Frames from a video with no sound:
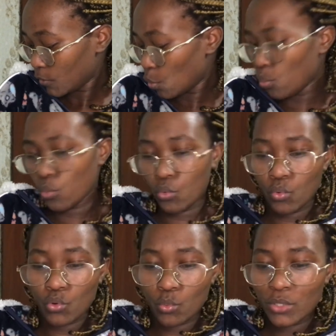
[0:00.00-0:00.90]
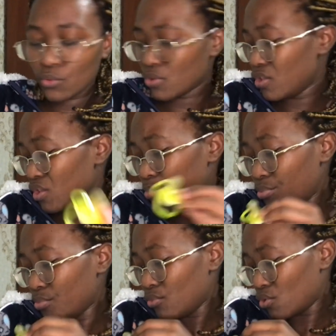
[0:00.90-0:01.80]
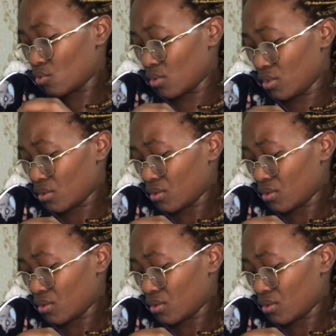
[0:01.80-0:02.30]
oh, you want to sleep? Sorry.